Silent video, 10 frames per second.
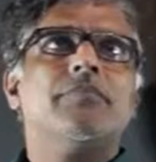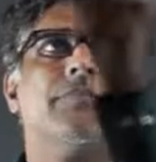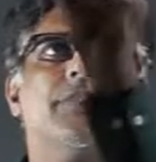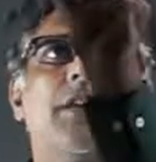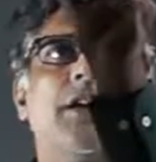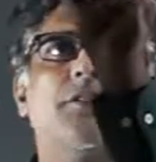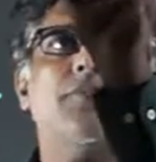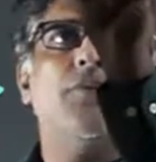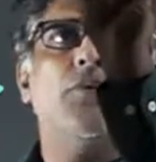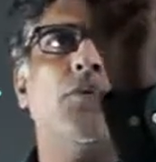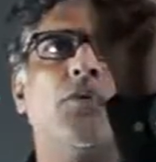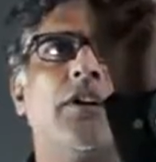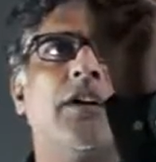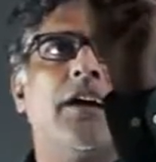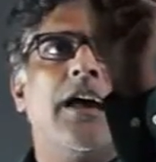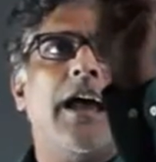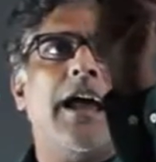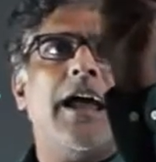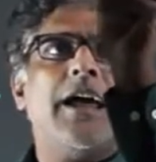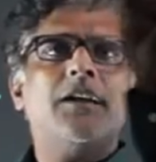therefore
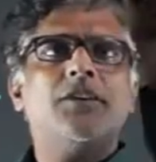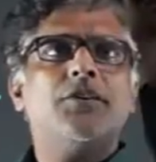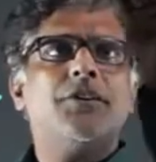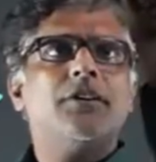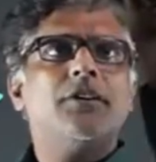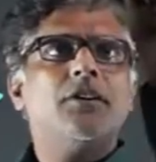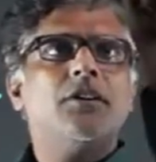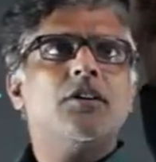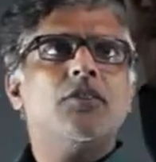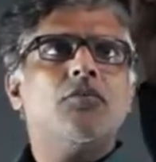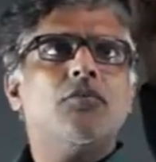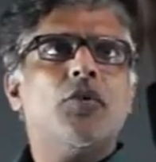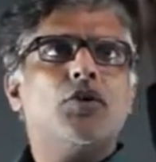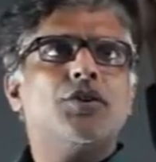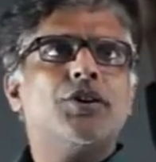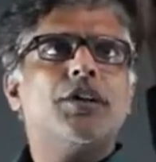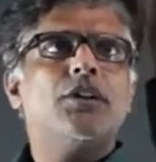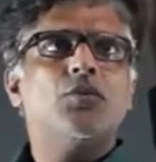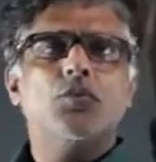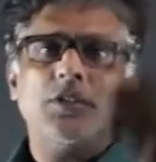at 40
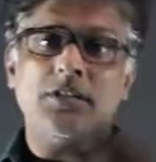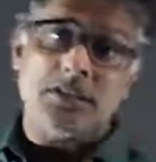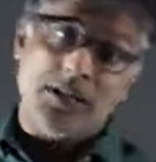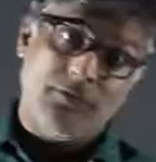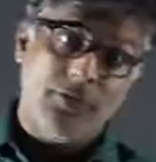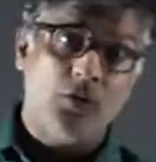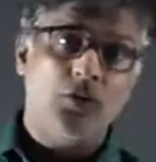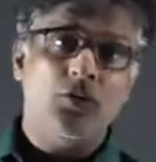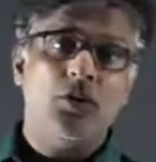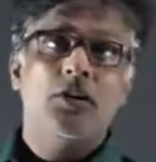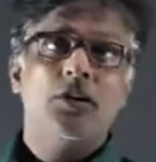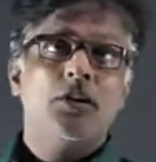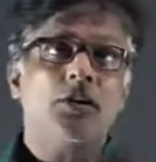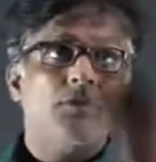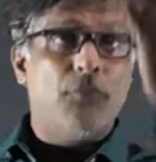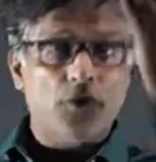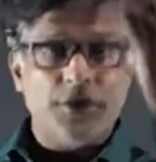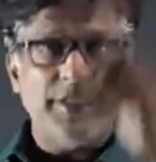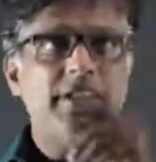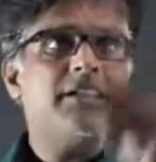Newtons, now we know
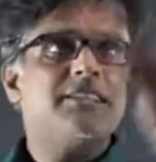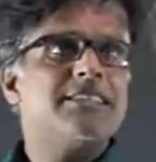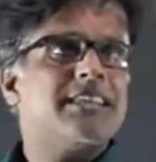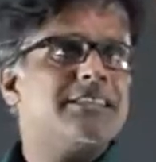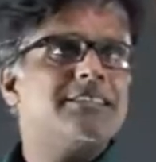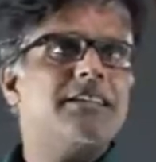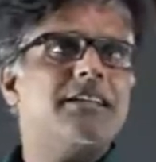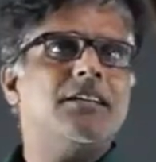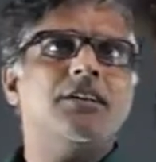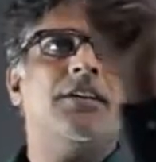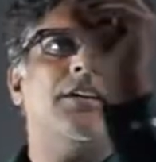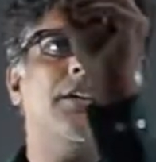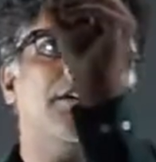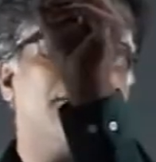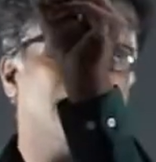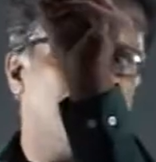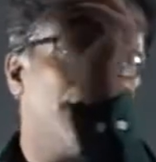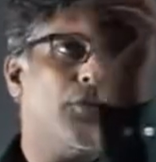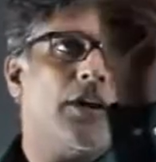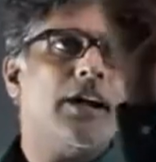40 is less than 80,
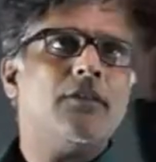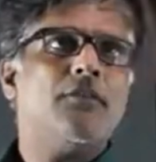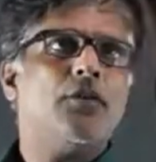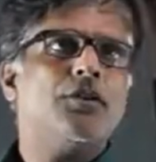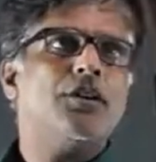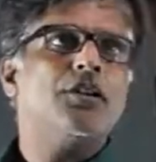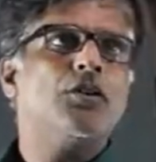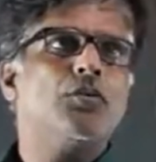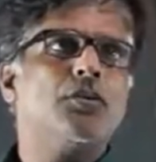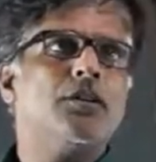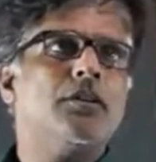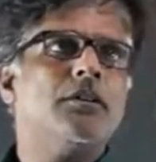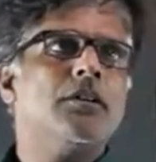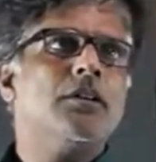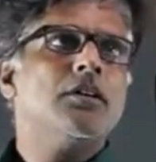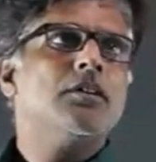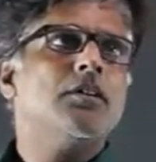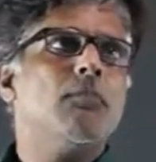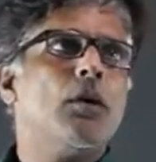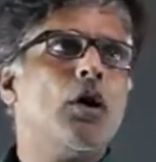therefore at 40 Newton
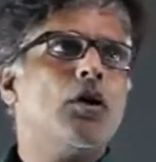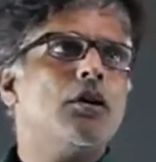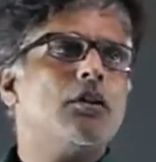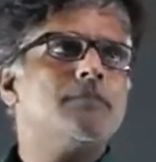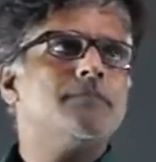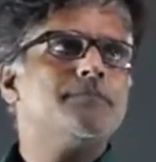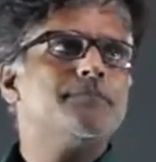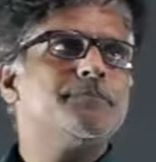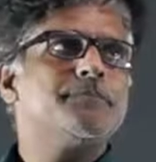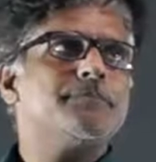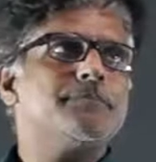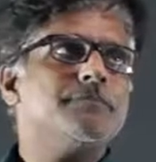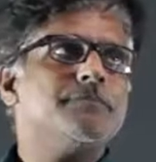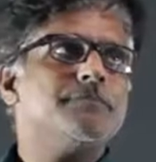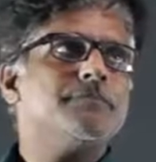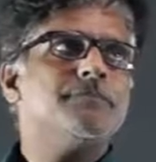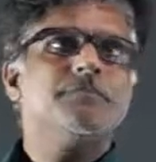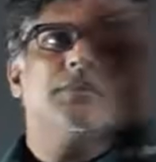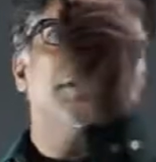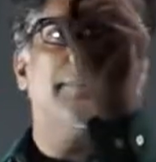the block
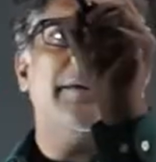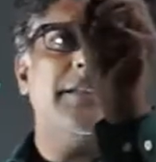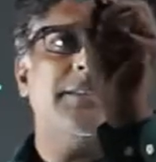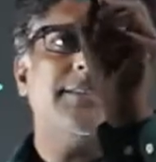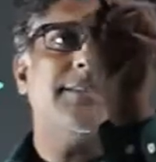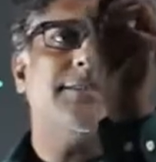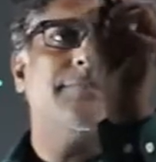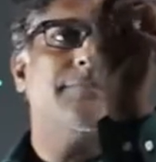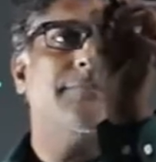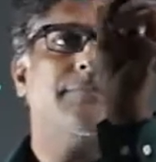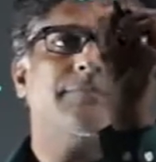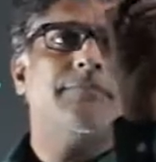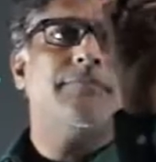remains